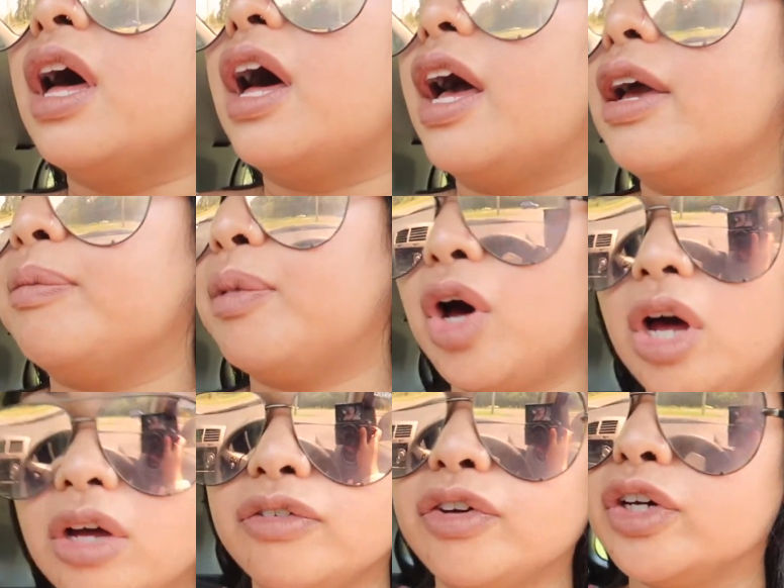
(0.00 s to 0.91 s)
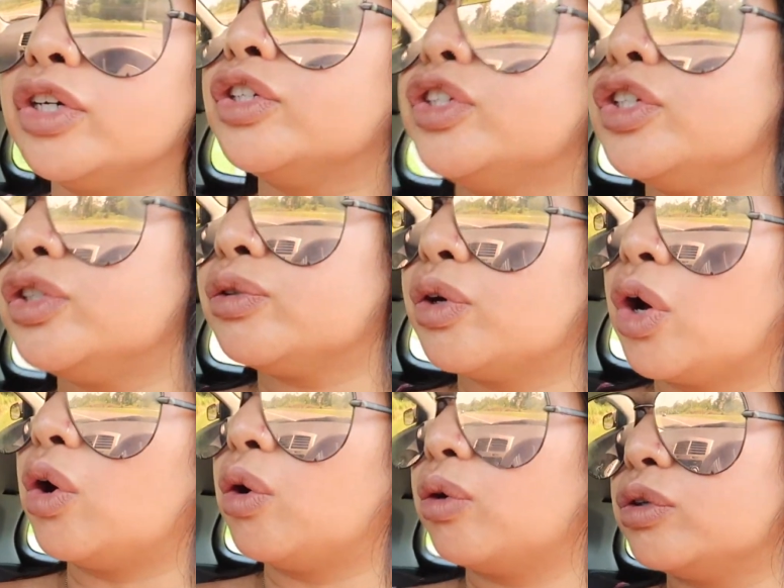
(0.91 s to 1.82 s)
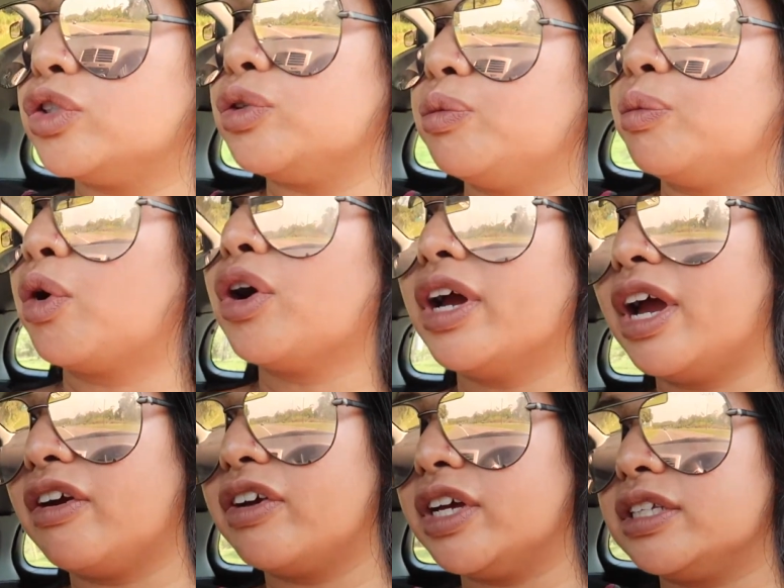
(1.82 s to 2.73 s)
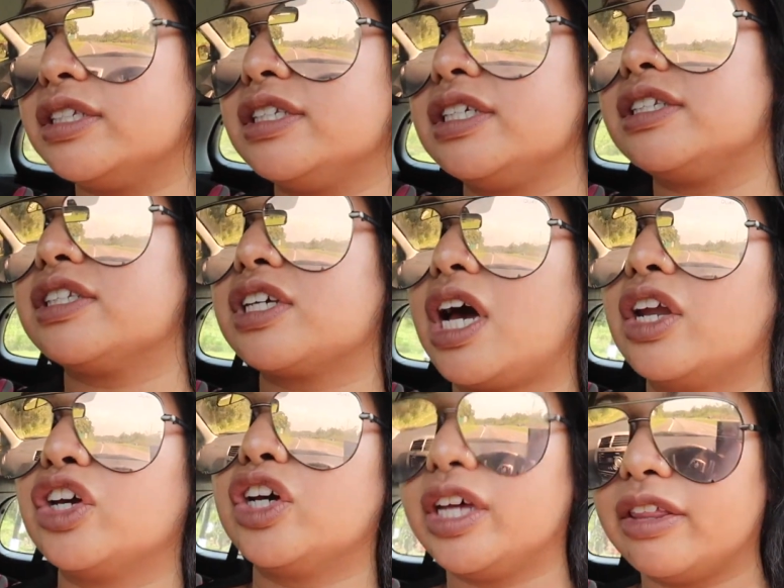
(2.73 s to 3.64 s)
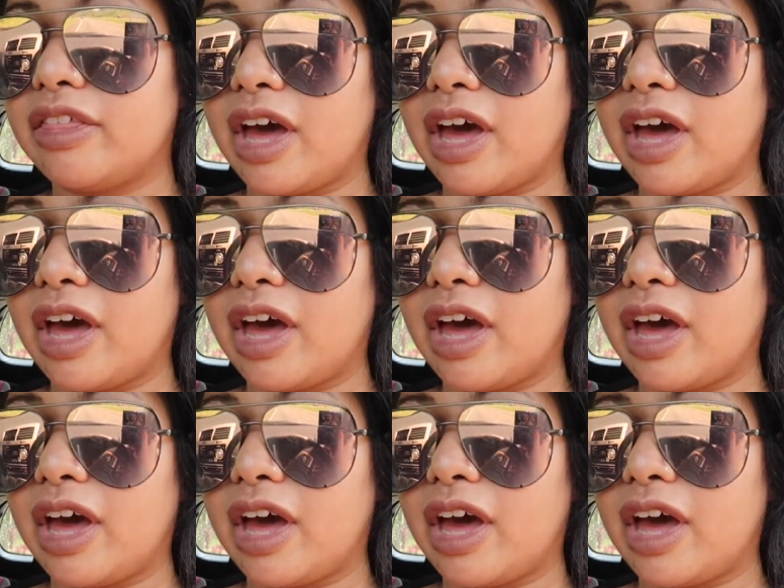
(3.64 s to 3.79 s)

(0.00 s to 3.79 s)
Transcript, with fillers: I'm off to go do more errands. It's kind of good